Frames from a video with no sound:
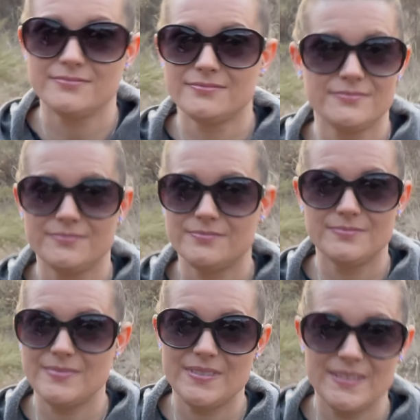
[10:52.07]

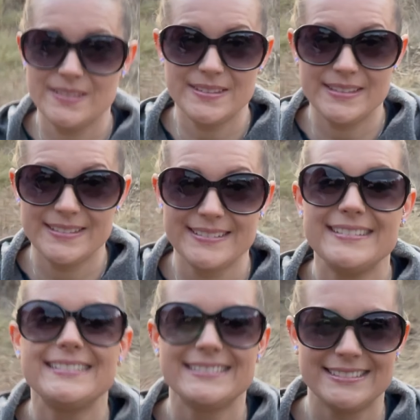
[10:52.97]

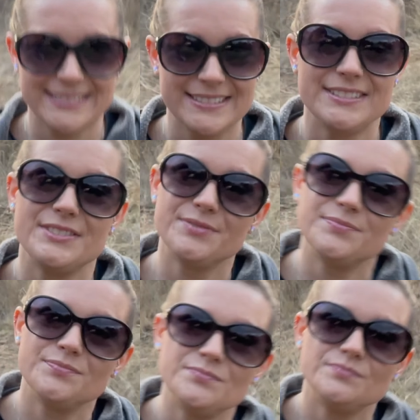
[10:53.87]

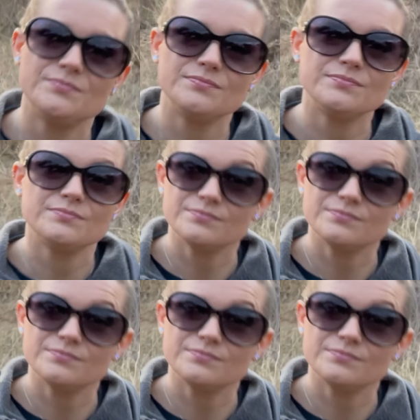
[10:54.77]
The person shown says nothing.